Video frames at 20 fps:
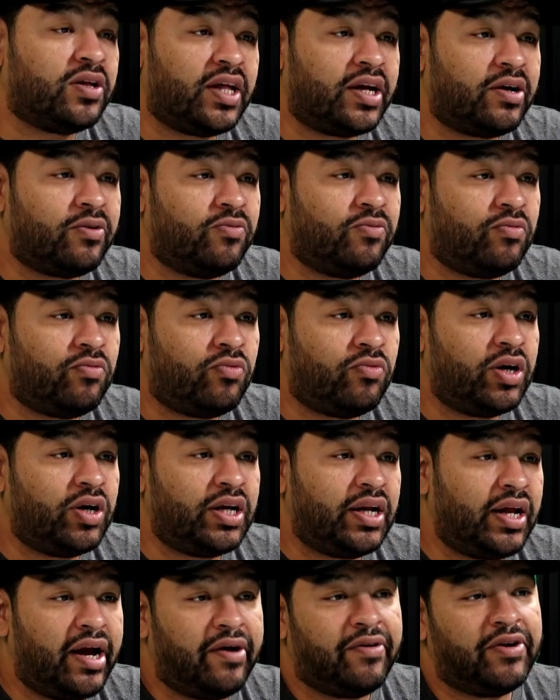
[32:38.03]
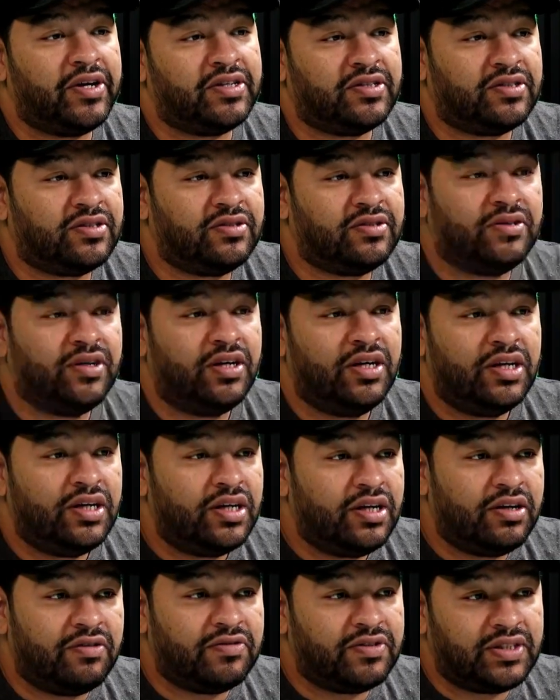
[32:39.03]
like what areas
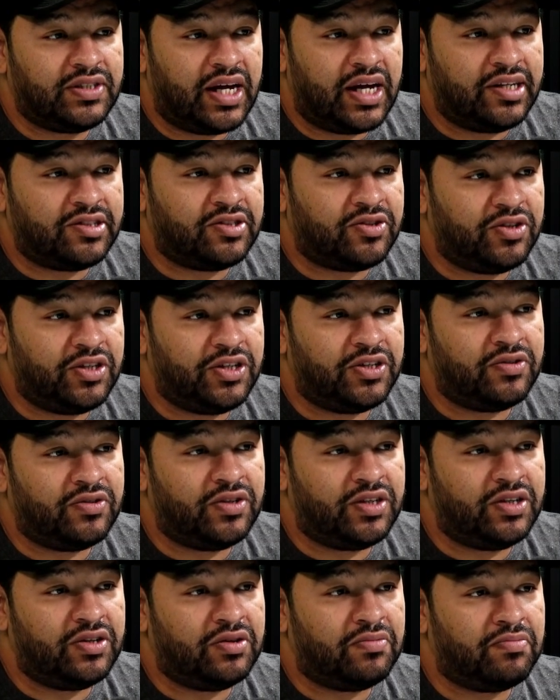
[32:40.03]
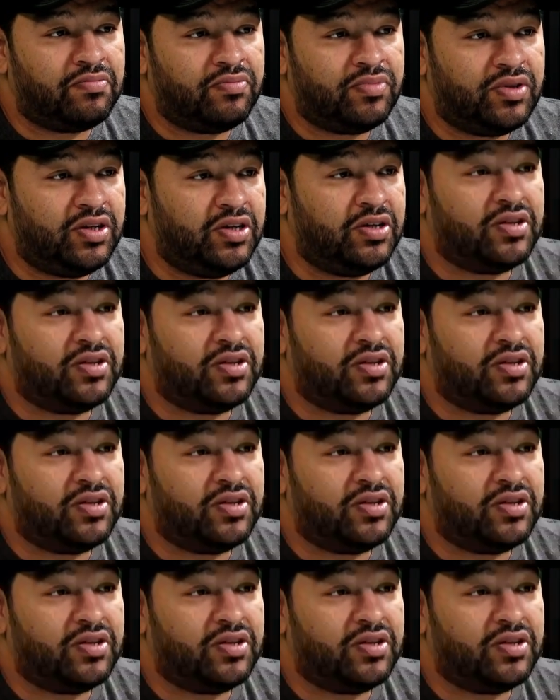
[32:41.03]
of San Antonio do you I